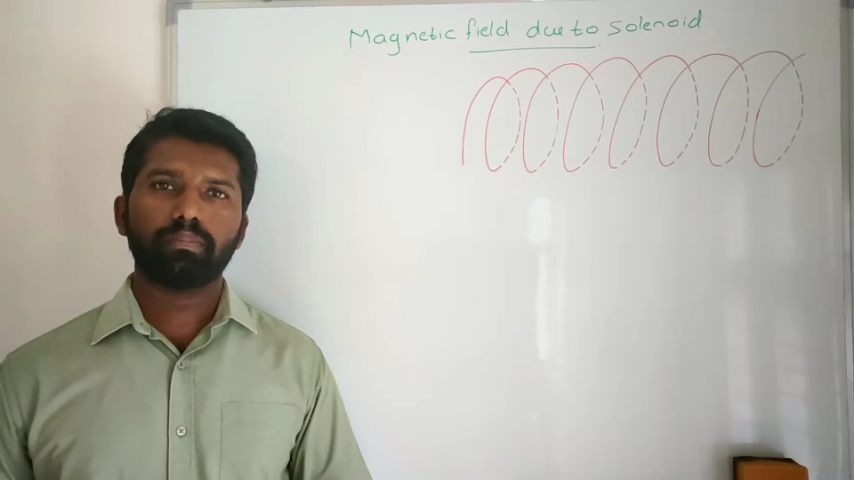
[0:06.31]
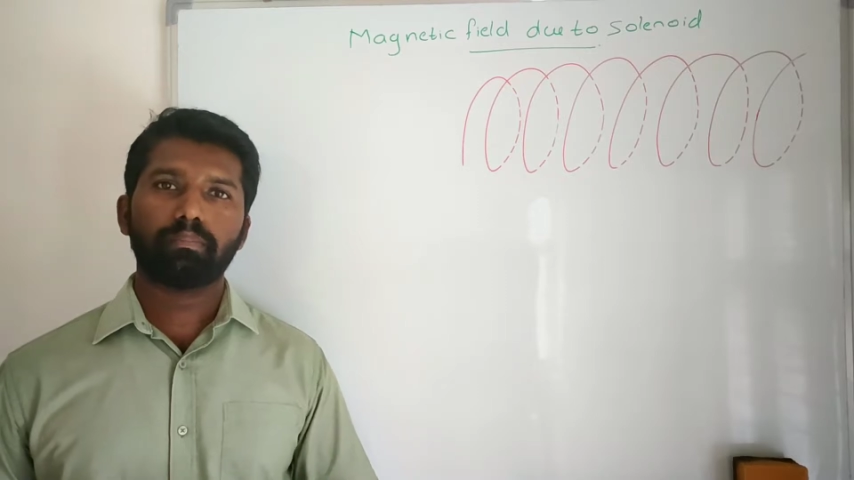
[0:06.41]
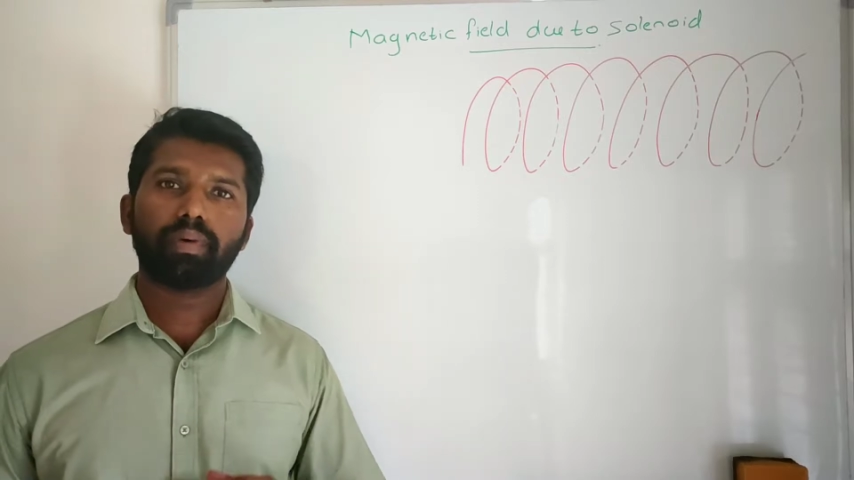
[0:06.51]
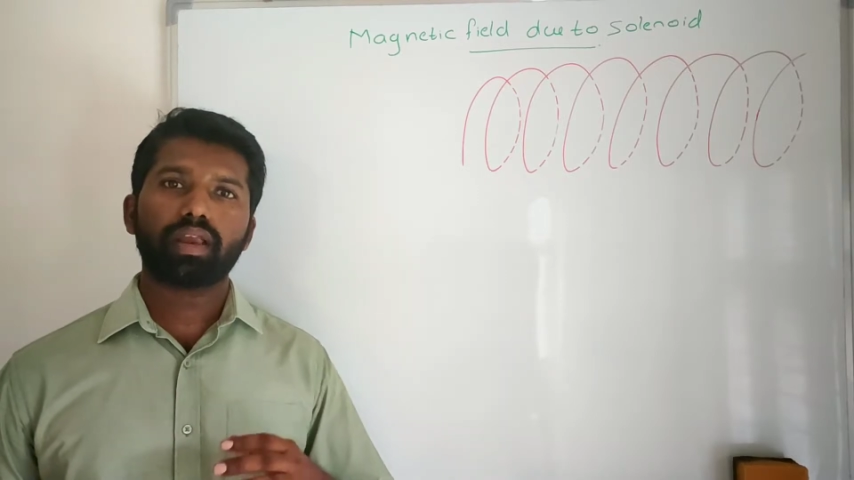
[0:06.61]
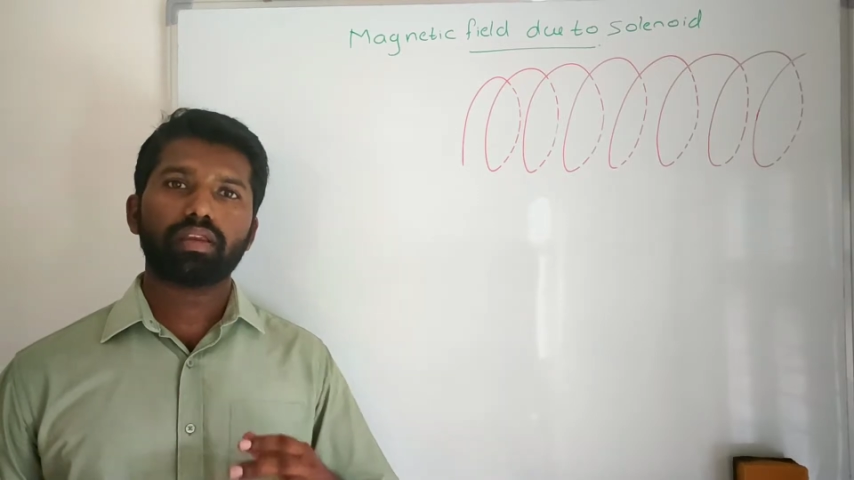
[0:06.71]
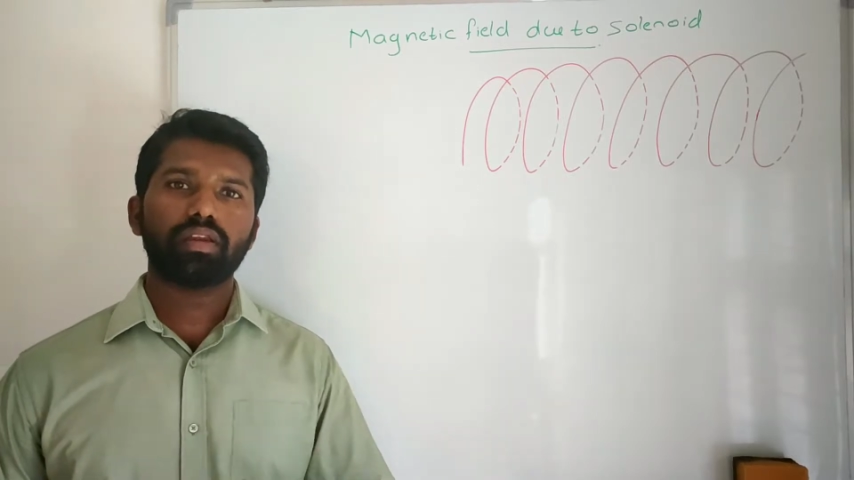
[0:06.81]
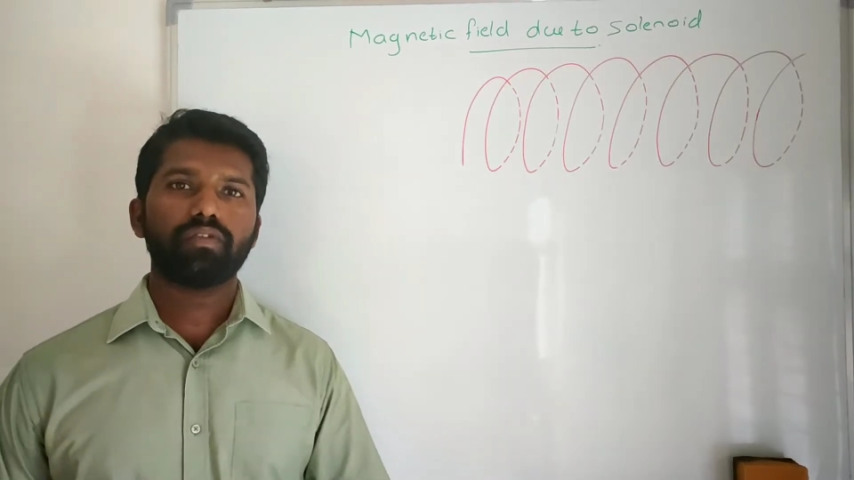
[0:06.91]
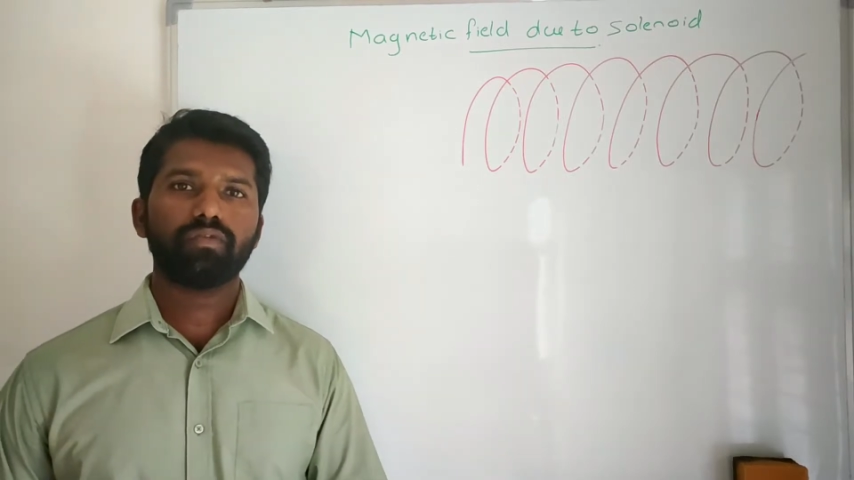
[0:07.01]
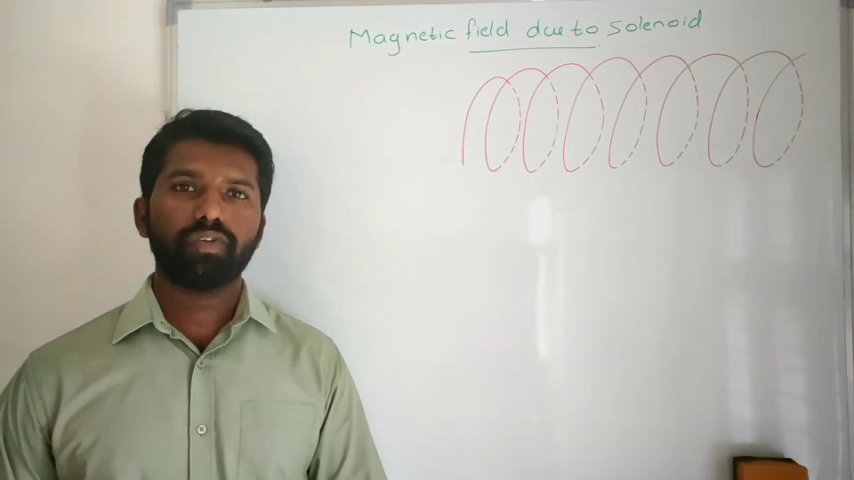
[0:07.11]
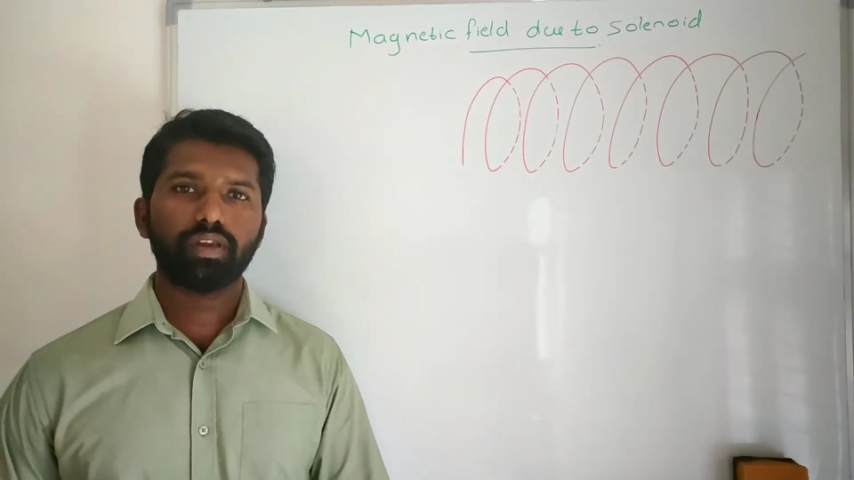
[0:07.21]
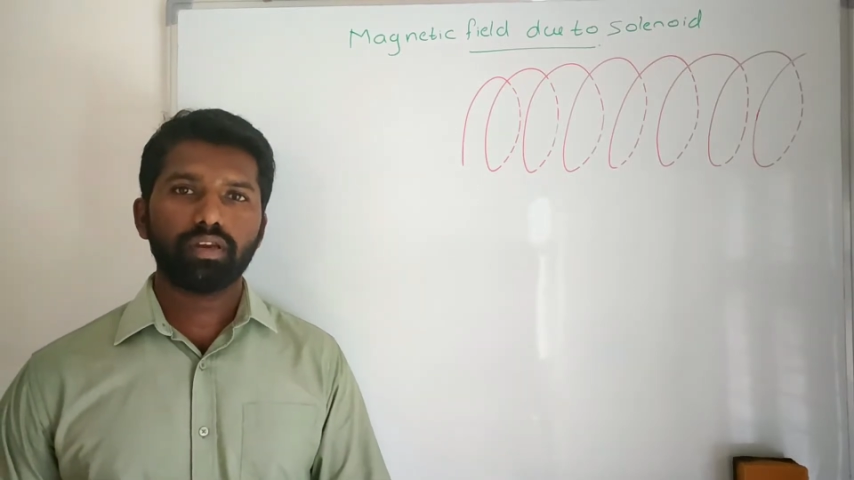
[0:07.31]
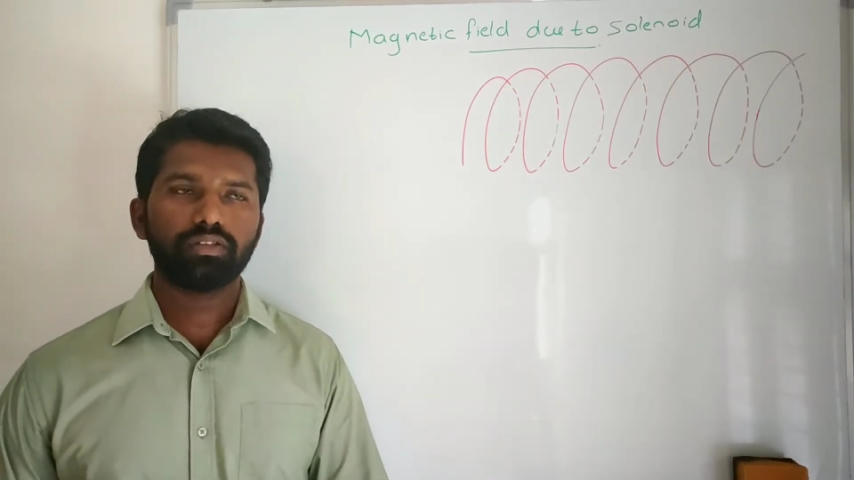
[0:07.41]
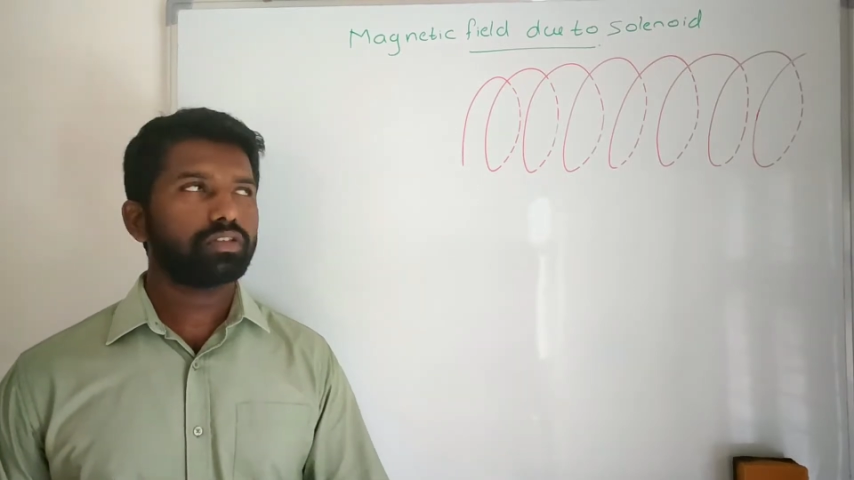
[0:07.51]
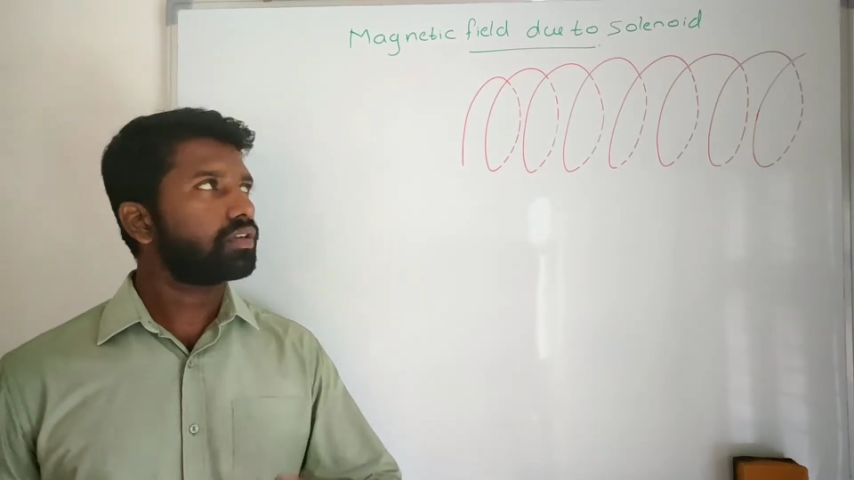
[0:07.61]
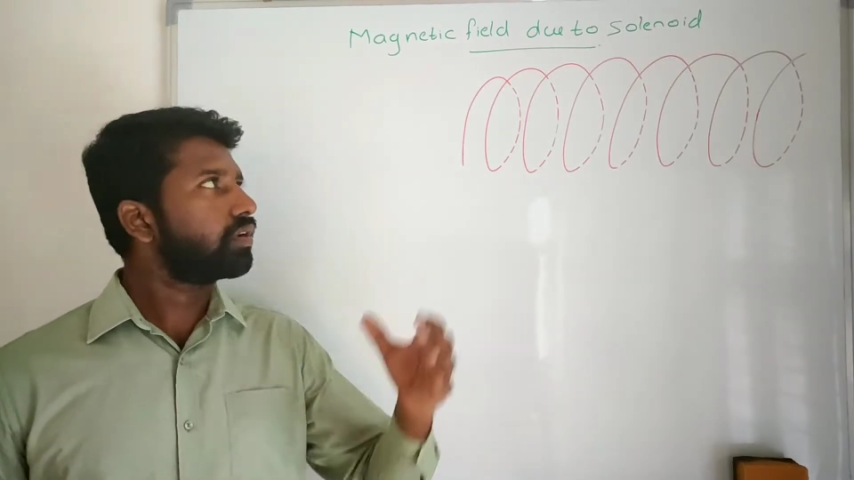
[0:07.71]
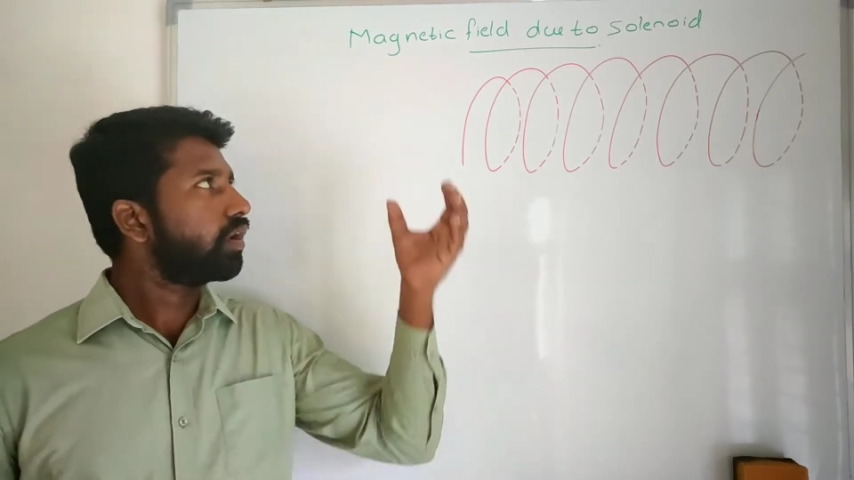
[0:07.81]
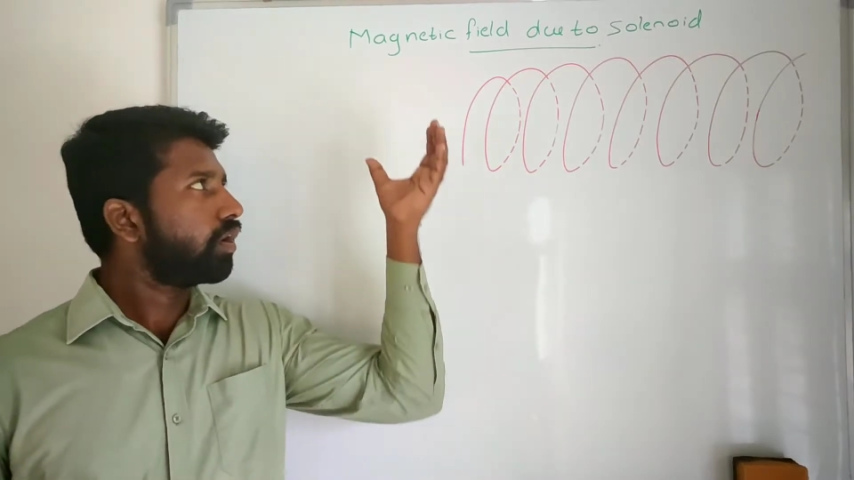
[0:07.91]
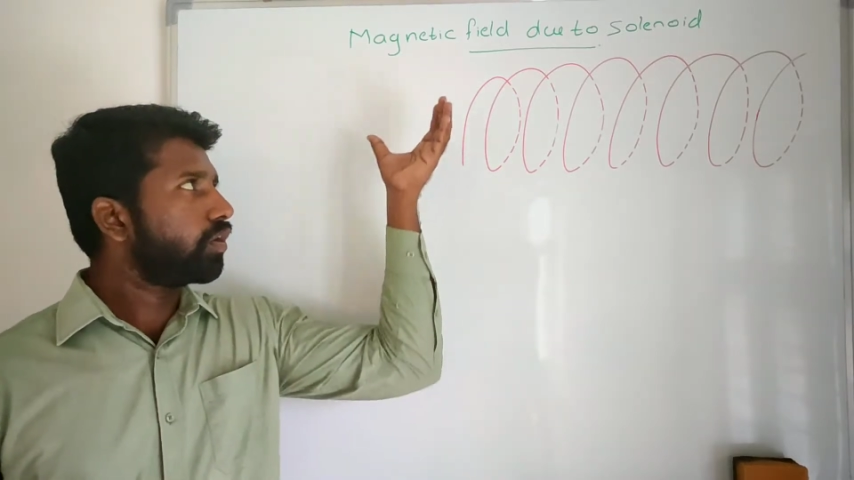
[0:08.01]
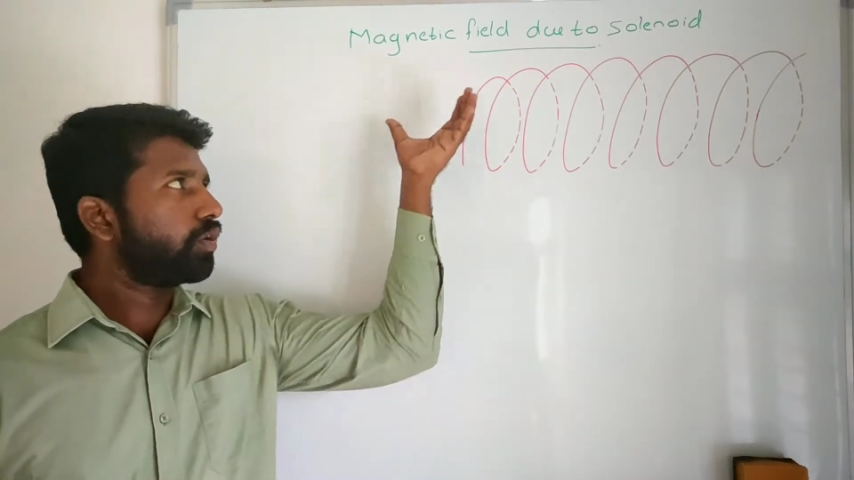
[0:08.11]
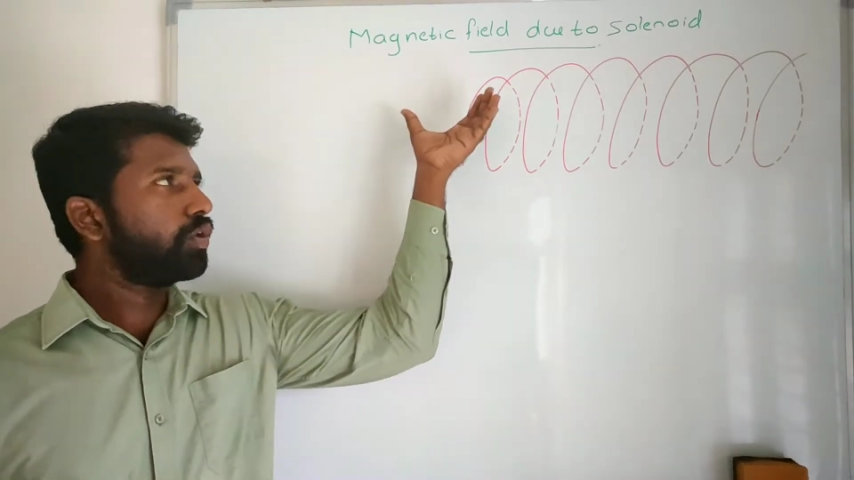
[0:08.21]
magnetic field